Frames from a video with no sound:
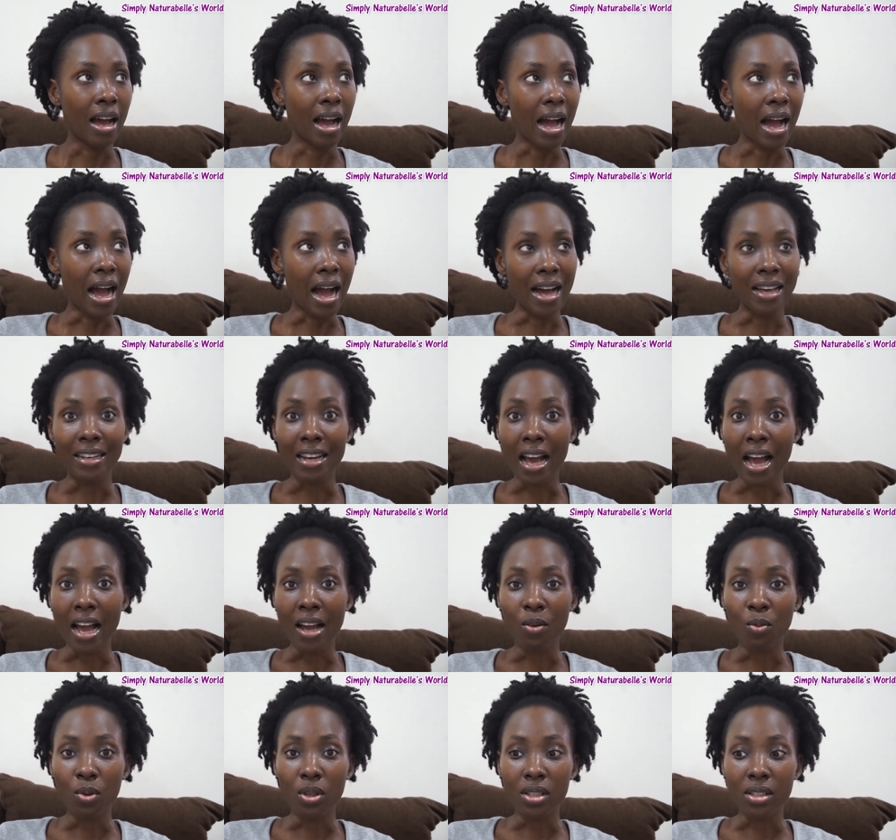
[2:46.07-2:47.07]
And I
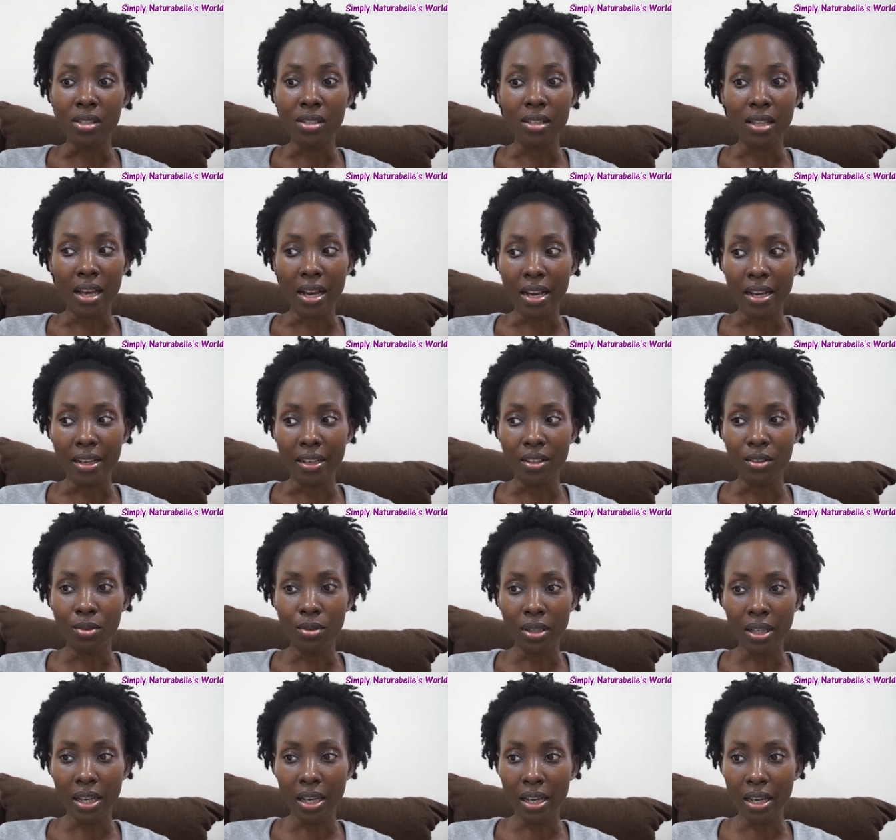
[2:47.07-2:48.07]
was like,
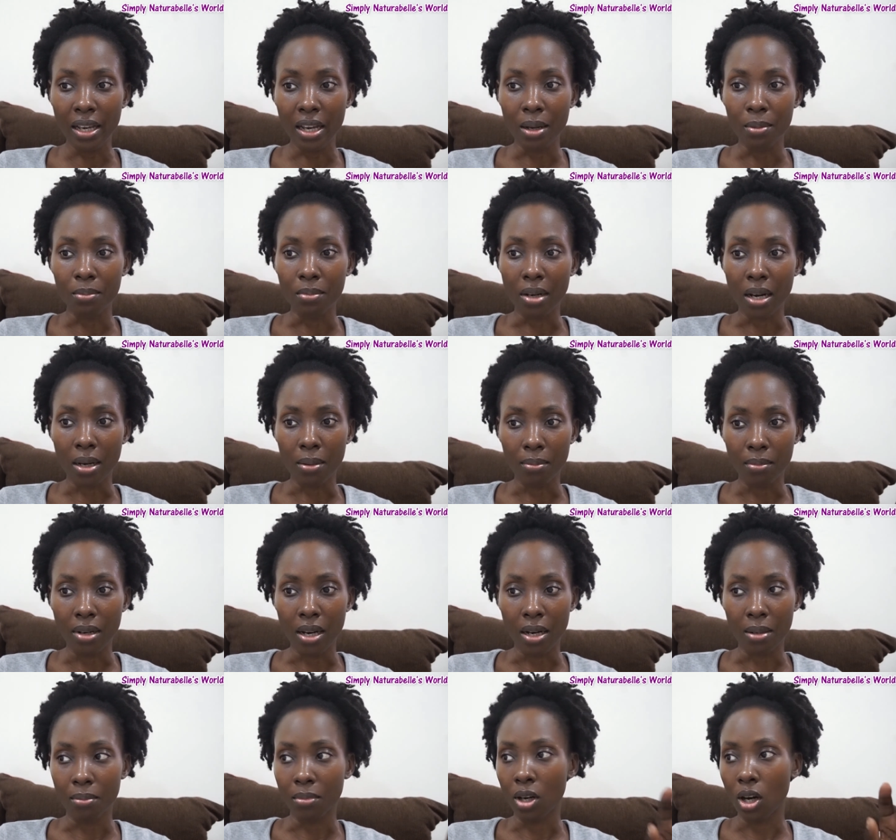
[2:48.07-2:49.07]
okay, I'm, I'm,
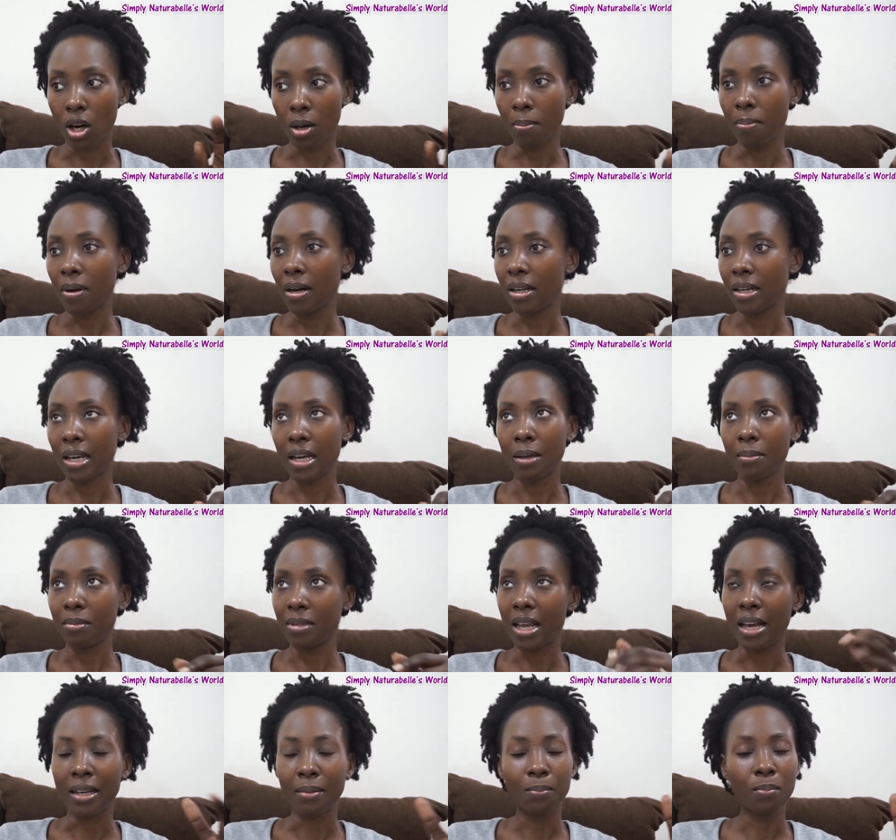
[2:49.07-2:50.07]
I'm up and I'm
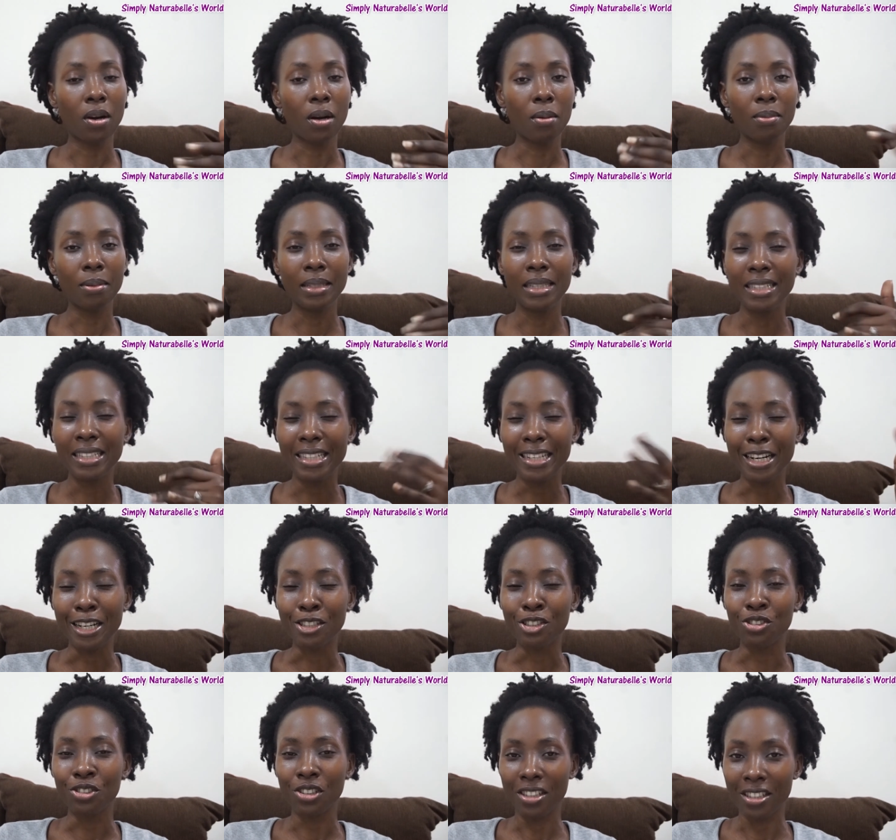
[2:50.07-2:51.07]
like, probably the
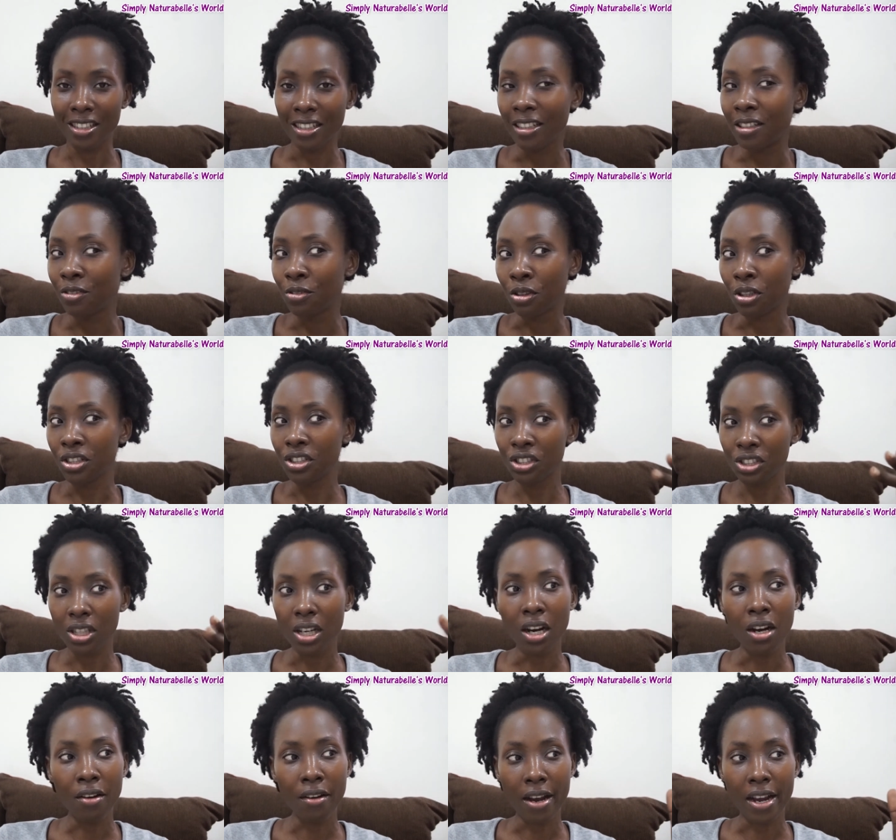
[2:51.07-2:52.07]
adrenaline rush.
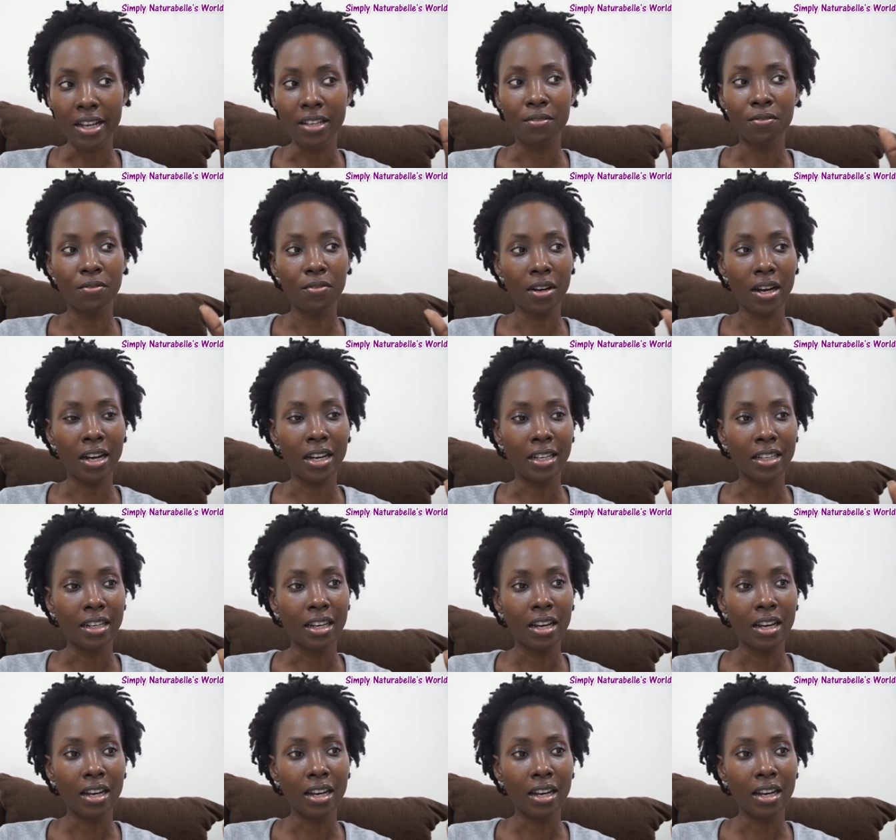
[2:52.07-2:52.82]
All right, fine.